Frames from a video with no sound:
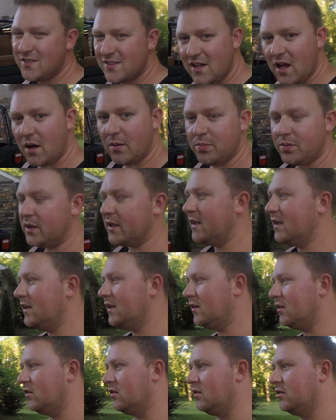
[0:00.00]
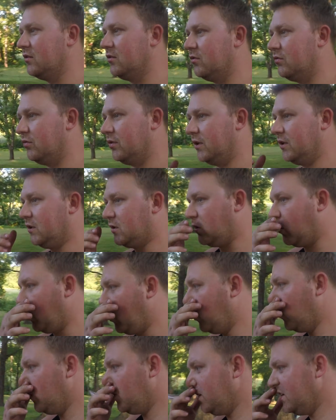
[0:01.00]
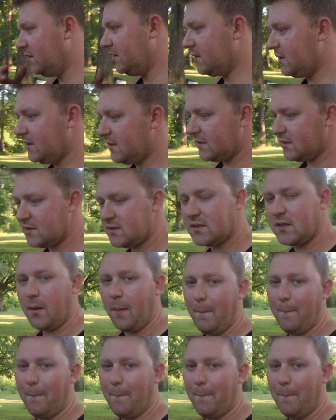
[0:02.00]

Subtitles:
not planning on recording this,